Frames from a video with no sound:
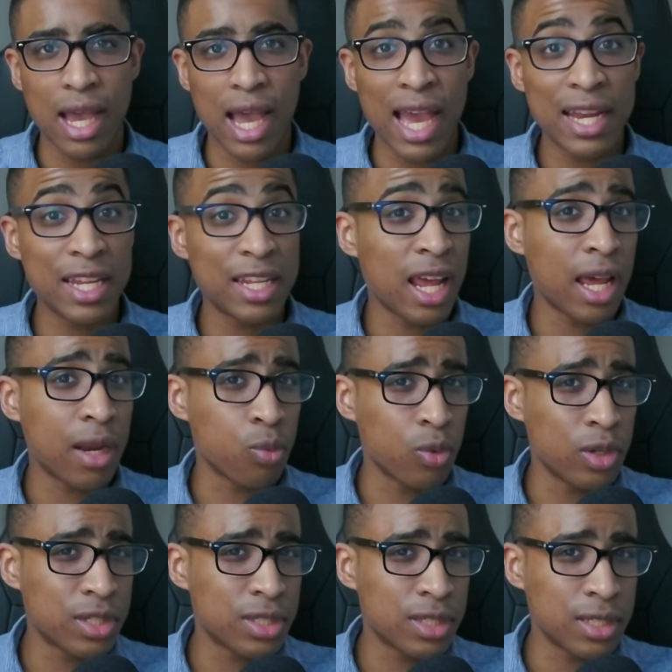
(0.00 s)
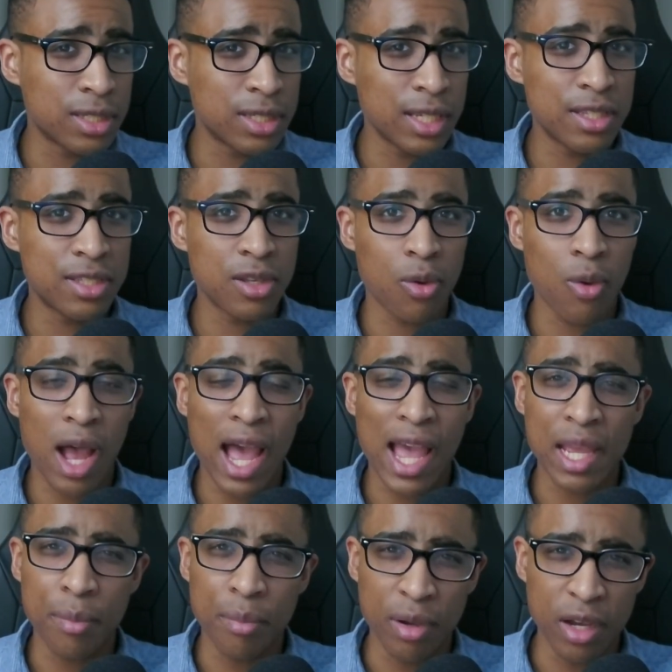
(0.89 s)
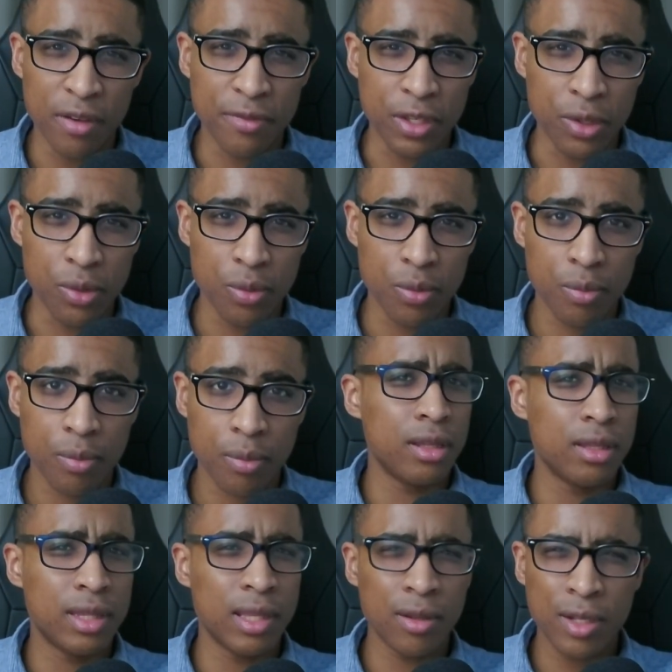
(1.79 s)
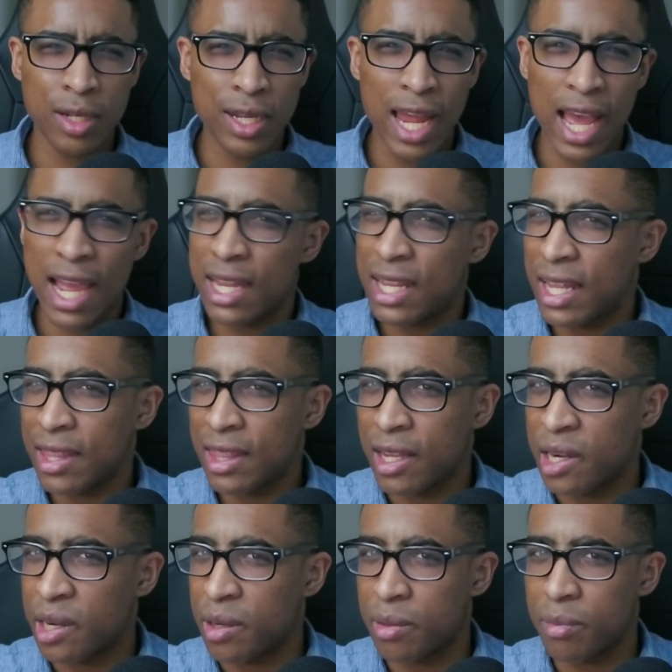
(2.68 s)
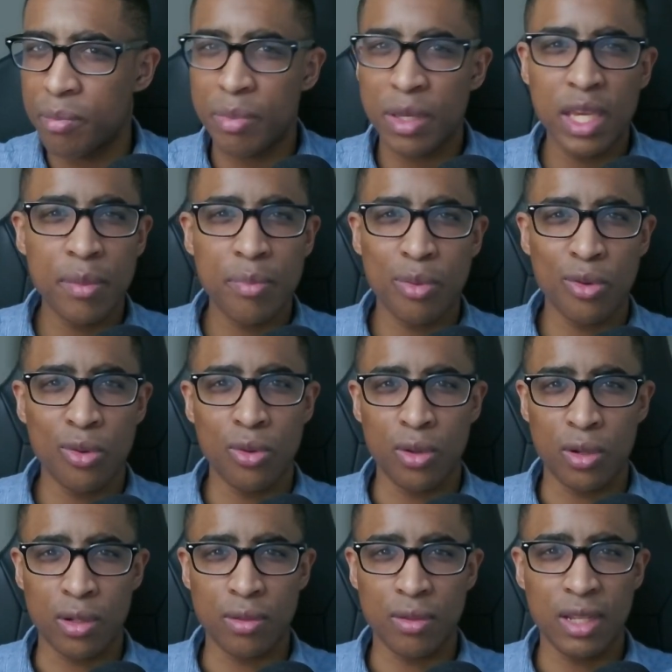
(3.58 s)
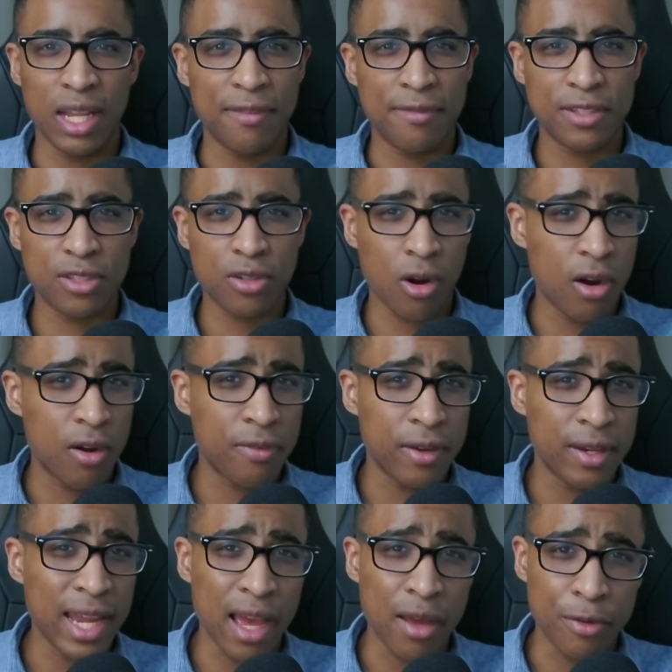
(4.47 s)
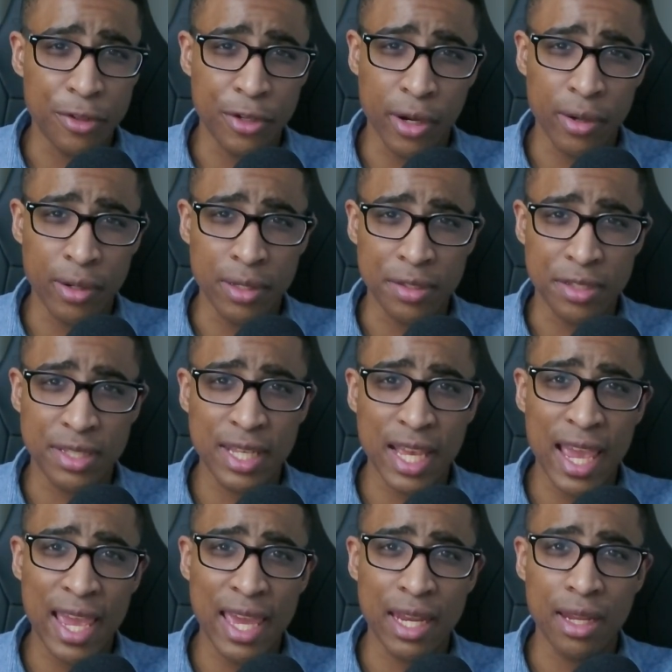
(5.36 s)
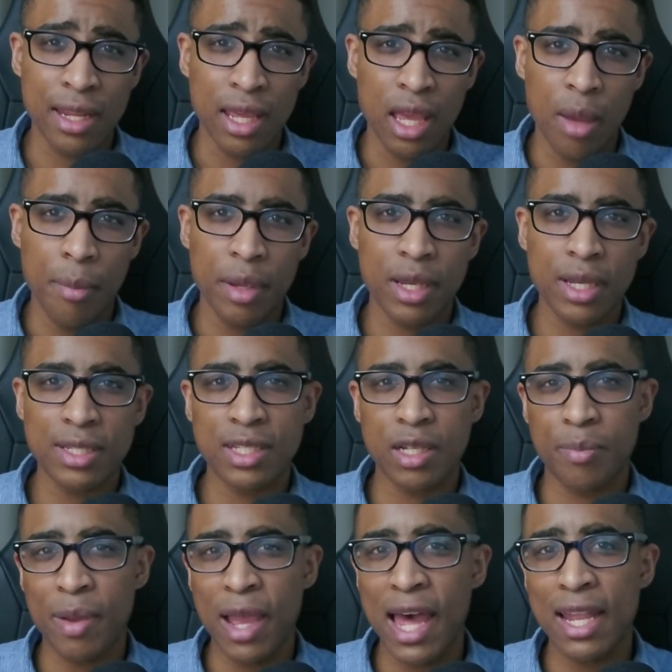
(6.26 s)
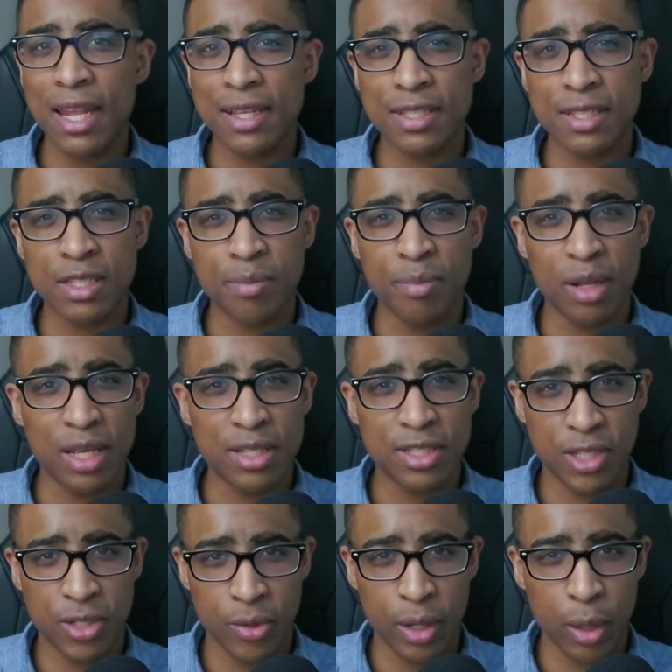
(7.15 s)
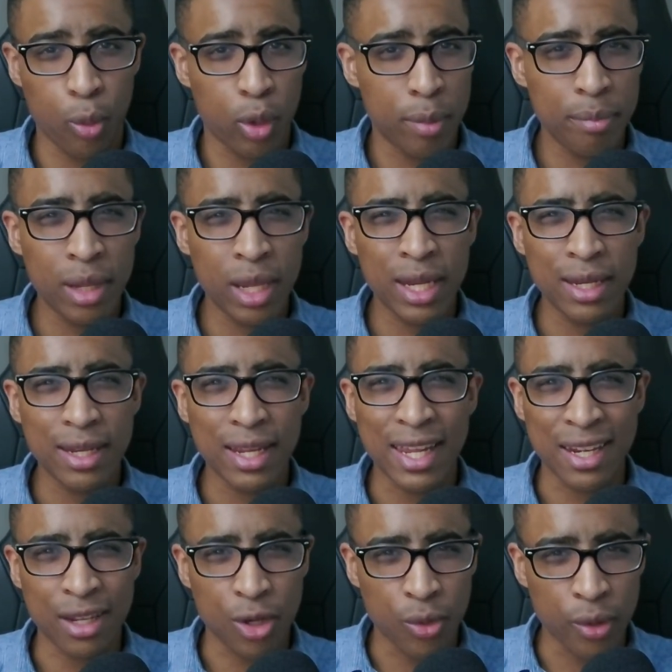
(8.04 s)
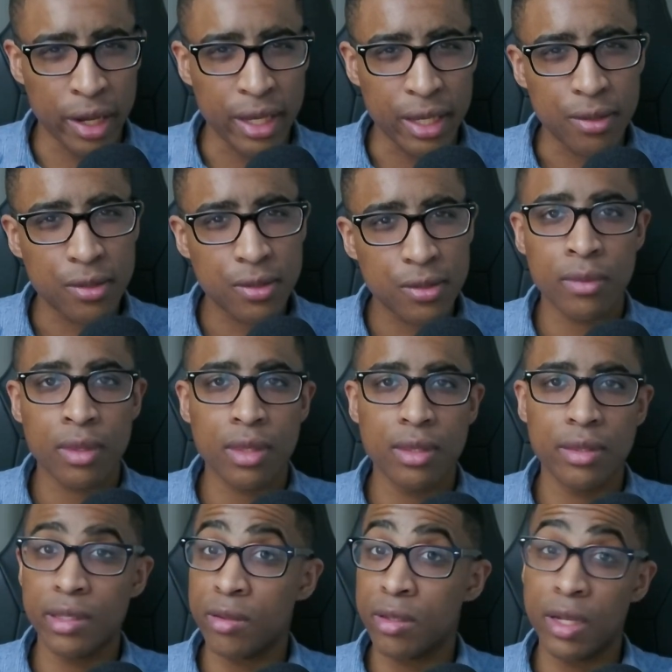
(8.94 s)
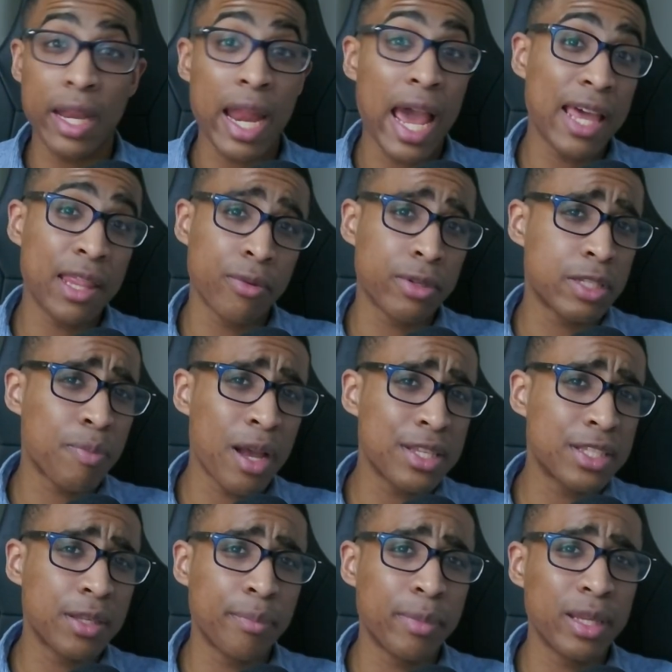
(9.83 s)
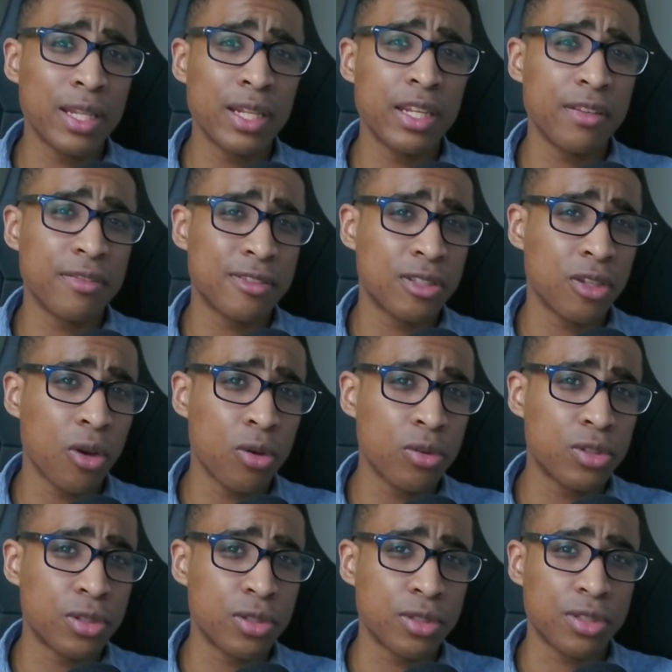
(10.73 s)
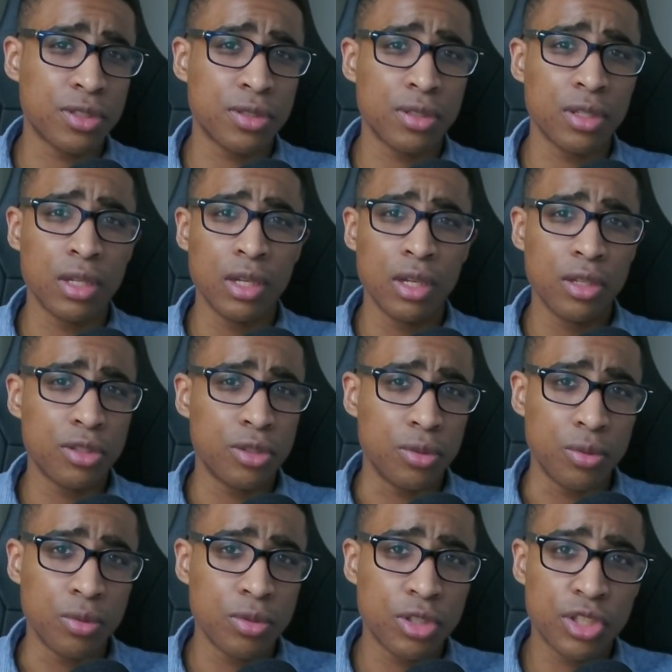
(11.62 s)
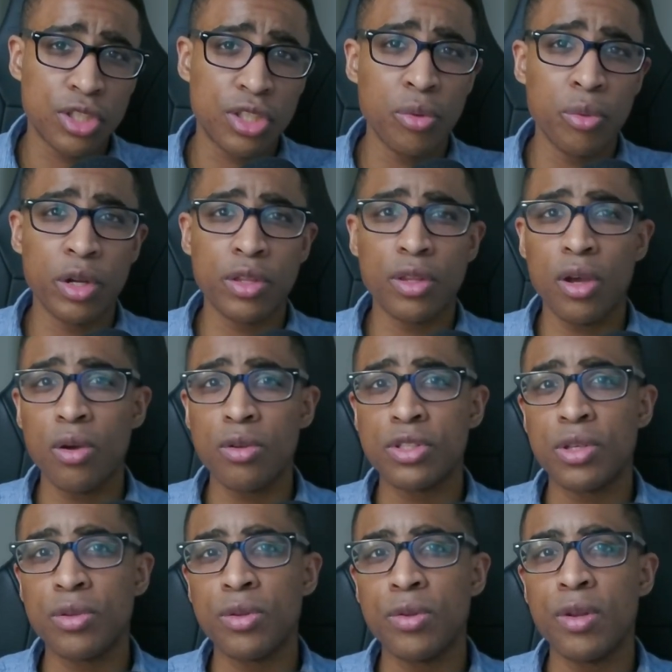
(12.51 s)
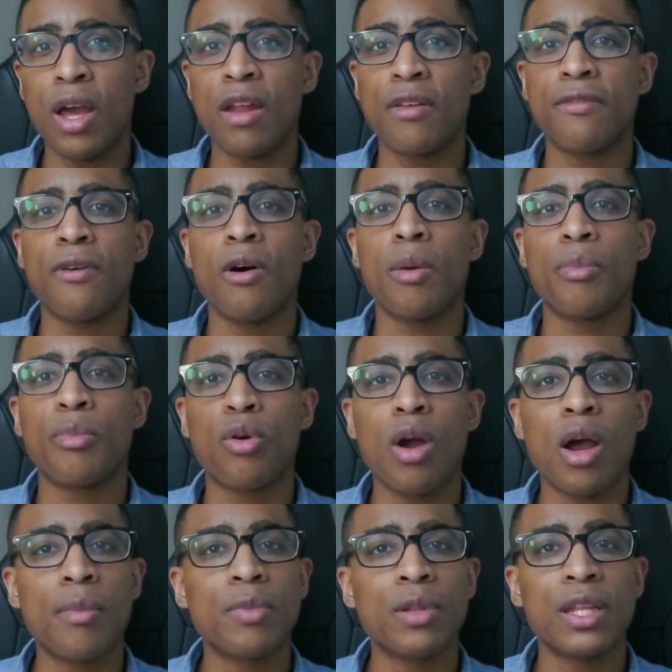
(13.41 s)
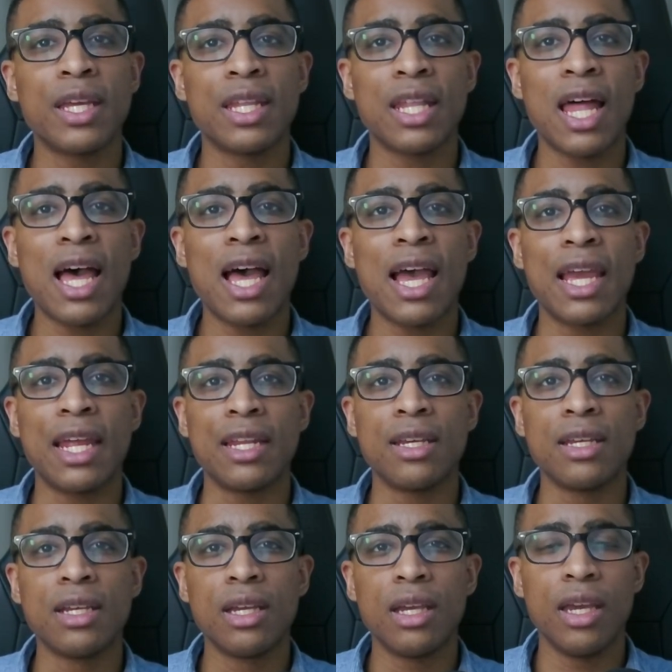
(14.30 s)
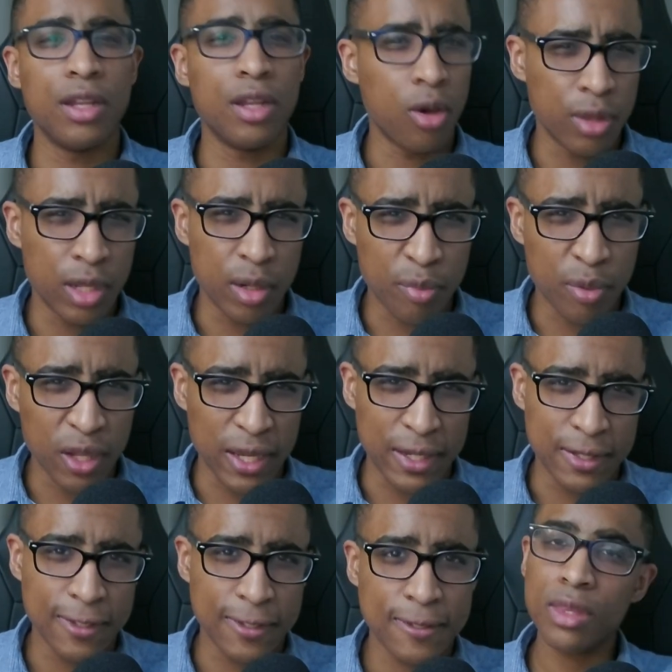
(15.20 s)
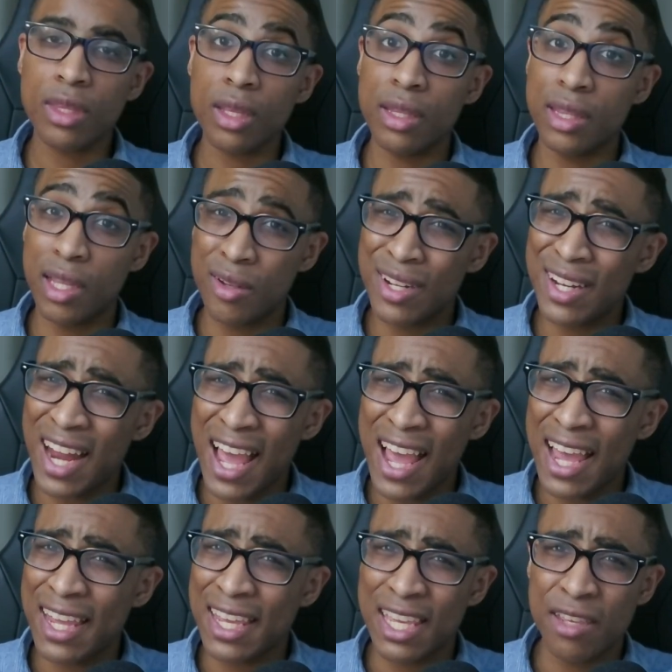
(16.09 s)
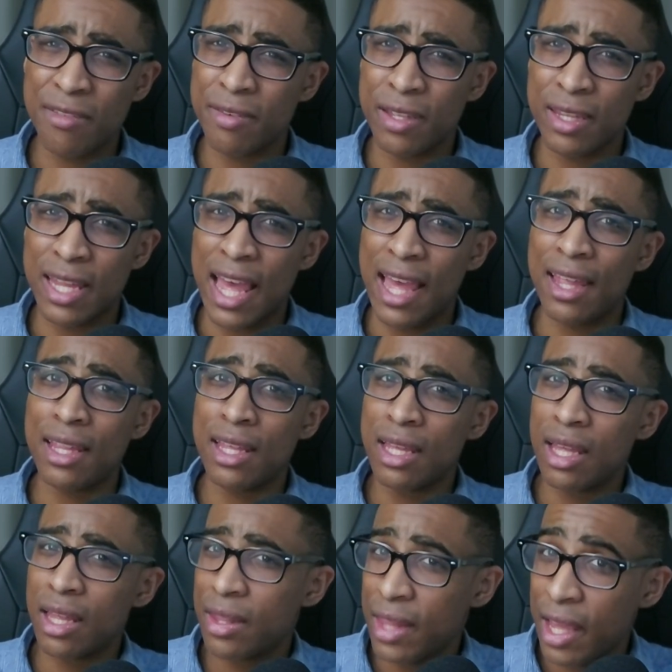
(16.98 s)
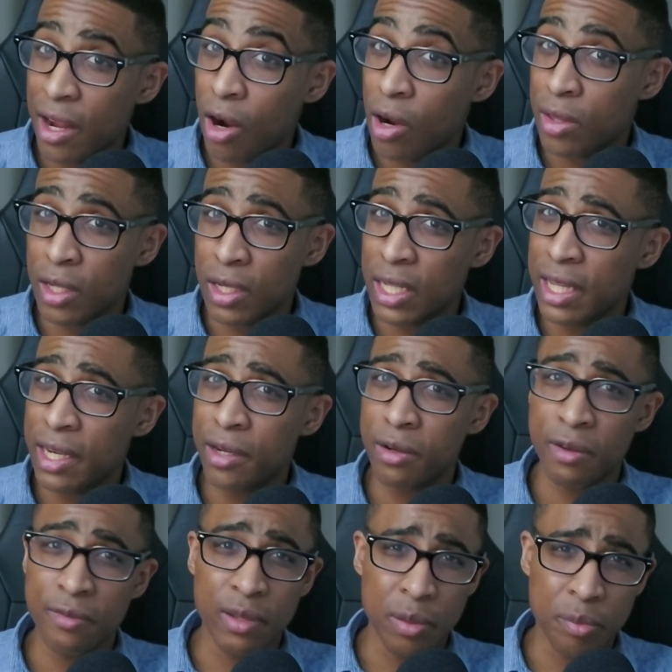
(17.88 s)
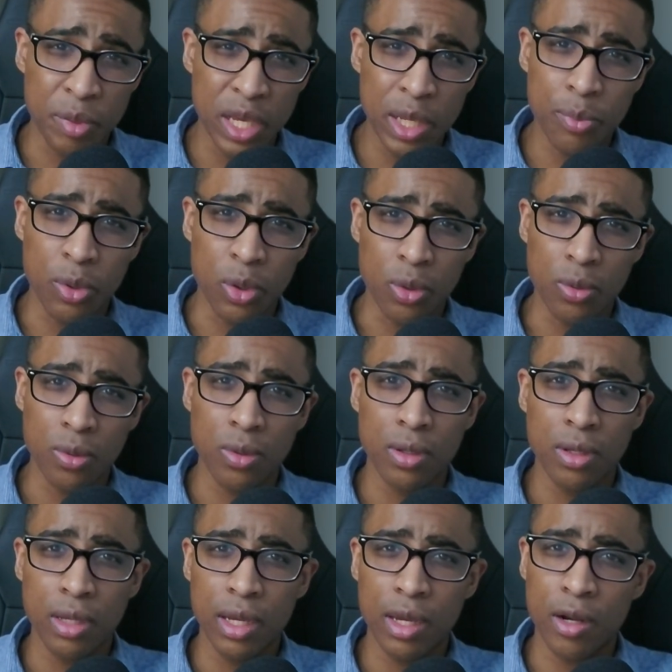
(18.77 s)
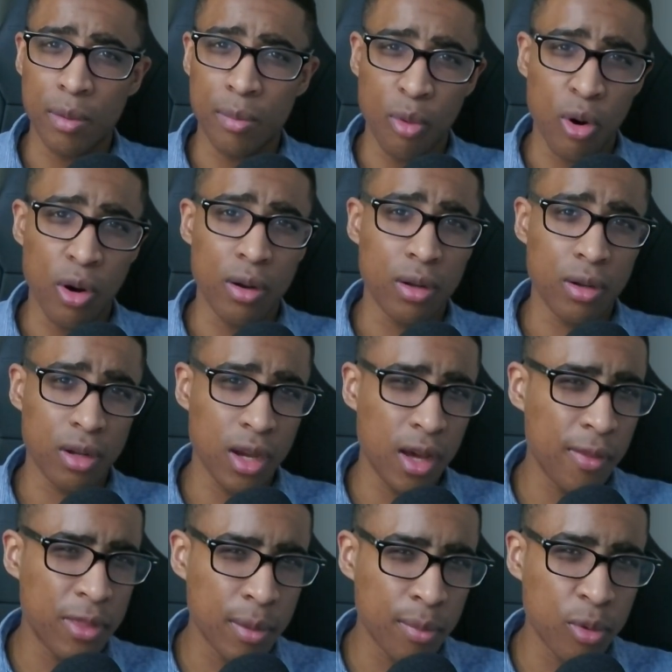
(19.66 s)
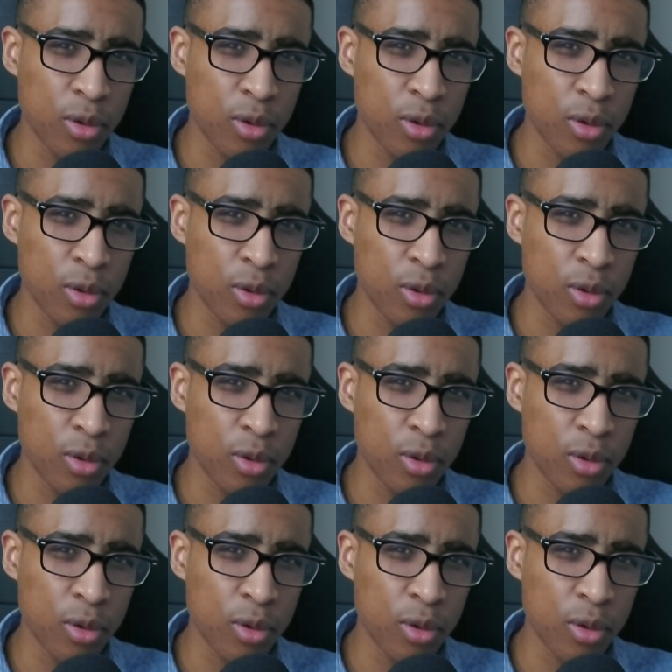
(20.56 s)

"I did not wish to sit so high above you." They'll deny that their people are left scarfing down dirt and sand because their palace is blustering with meat and greens. They'll deny the responsibility of soldiers to skewer those who do not fall promptly in line and know their place. They'll deny even that they are the leader of their people and are more comfortable